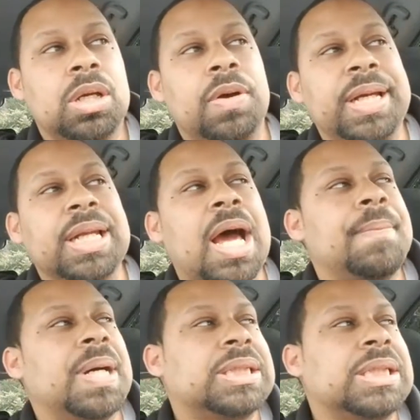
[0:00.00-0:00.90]

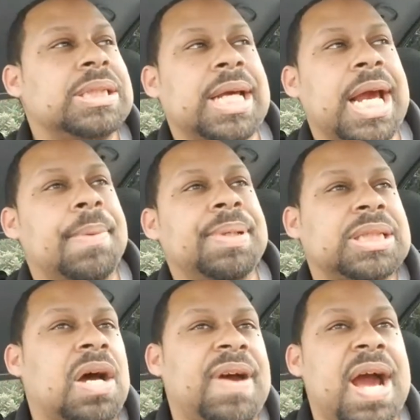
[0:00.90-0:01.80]
Elon Musk didn't say, I'm in
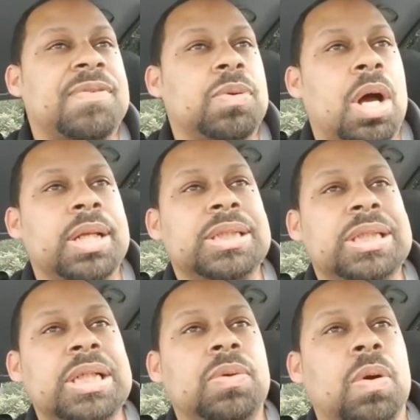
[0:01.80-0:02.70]
South Africa with all these
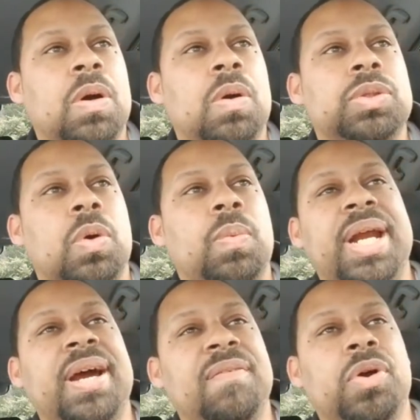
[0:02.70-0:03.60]
Negroes or
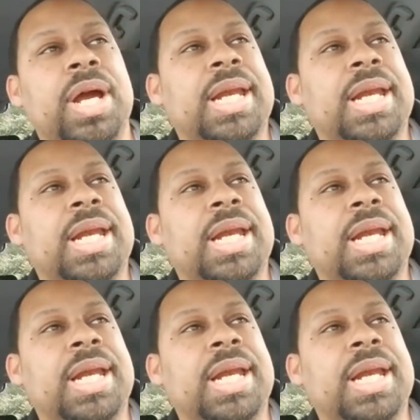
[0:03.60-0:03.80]
whatever,